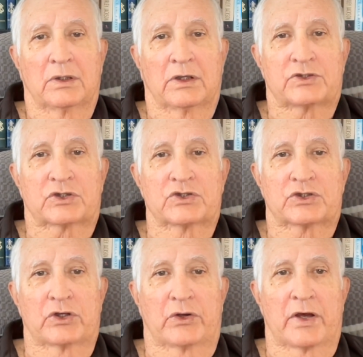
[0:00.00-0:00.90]
Let's
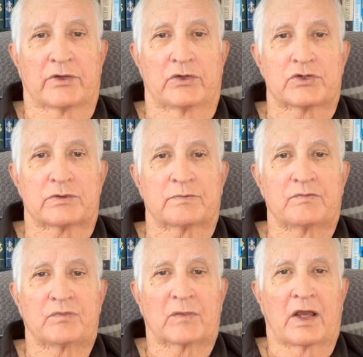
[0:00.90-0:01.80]
consider others.
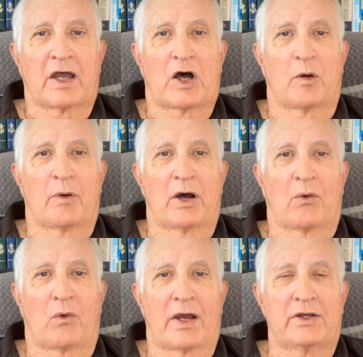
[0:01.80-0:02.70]
How about
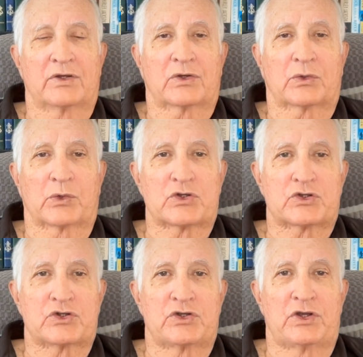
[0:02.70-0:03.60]
white
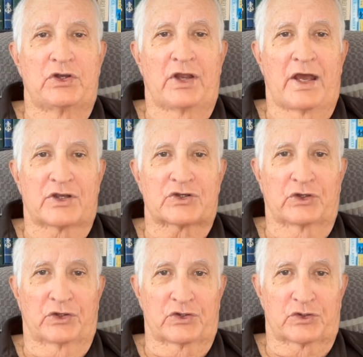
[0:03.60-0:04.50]
Christian
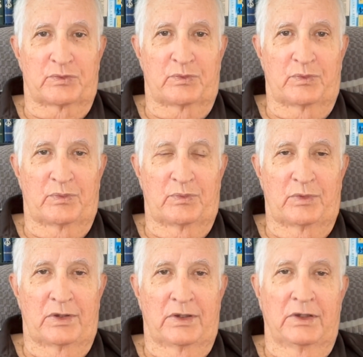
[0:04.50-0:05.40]
nationalism?
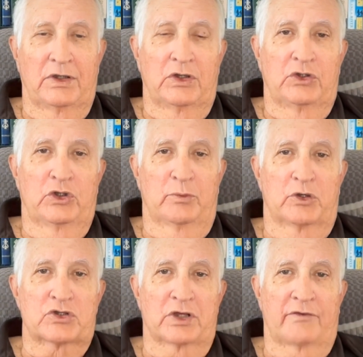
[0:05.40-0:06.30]

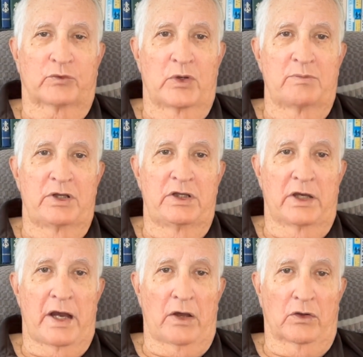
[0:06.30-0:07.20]
Numerous left-wing
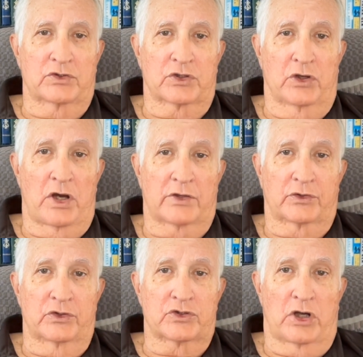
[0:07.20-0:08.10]
media outlets and
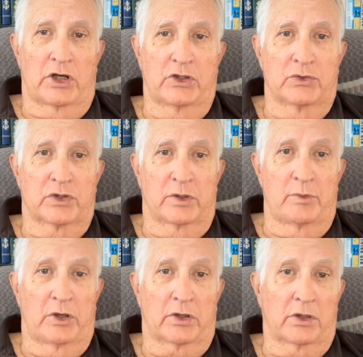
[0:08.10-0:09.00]
authors argue that
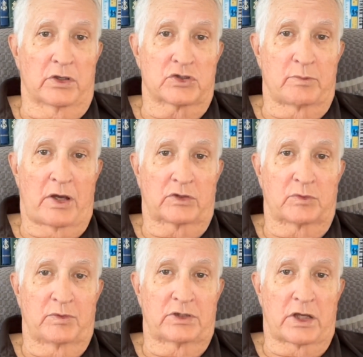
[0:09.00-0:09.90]
America is about
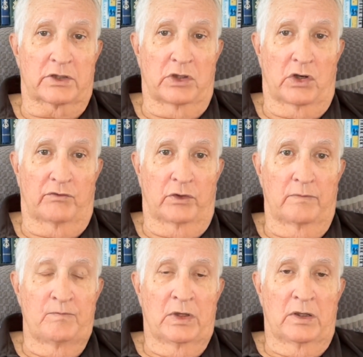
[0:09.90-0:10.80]
to be taken over
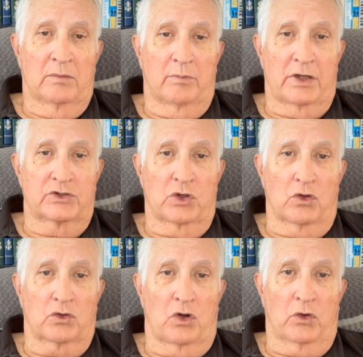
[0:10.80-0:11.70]
by
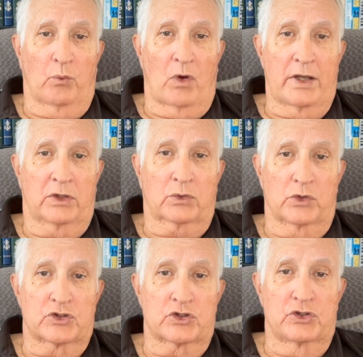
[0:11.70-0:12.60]
so-called white
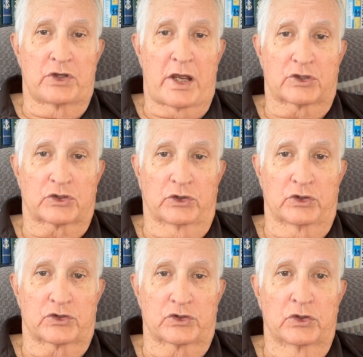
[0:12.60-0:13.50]
Christian
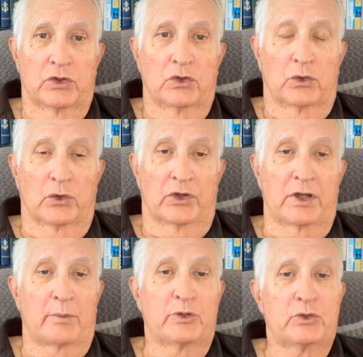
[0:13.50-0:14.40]
nationalists, or
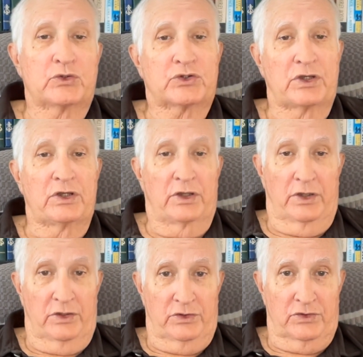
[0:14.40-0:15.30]

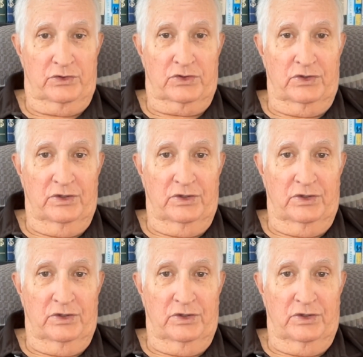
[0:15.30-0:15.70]
WCNs.